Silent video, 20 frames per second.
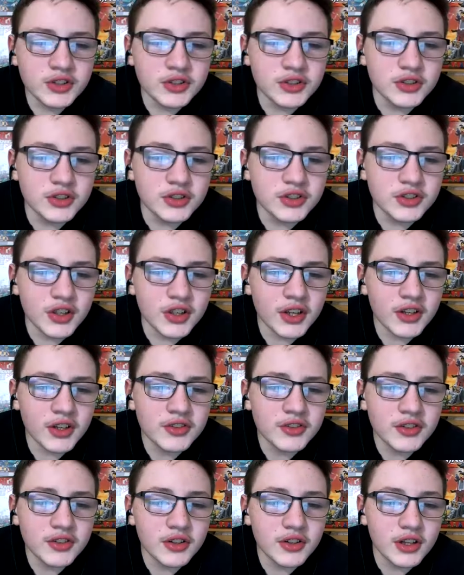says
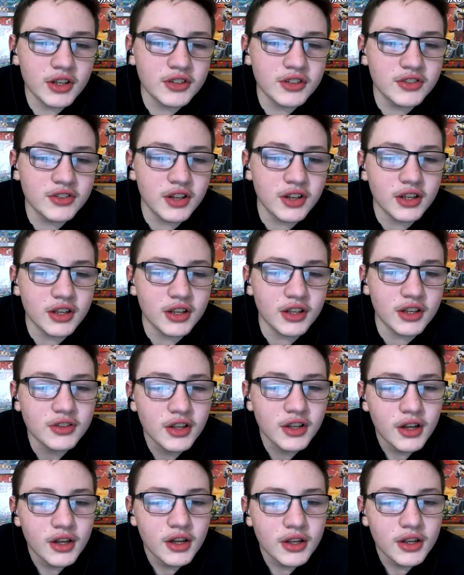in these days
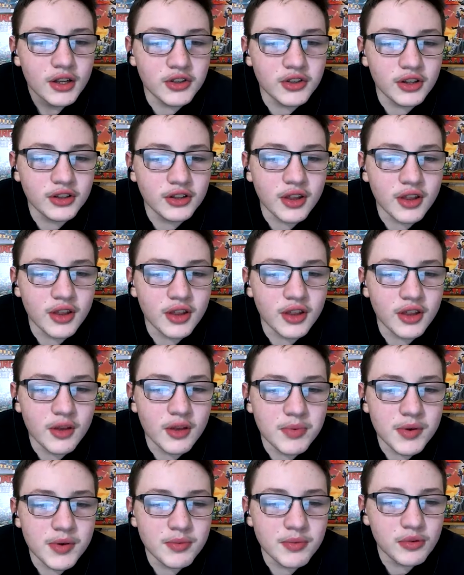you think that
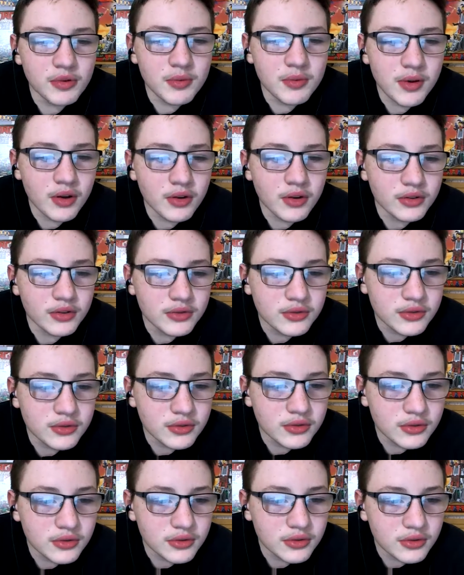people would be able
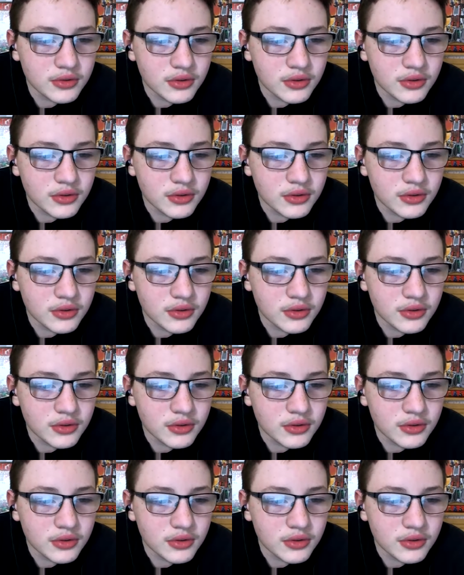to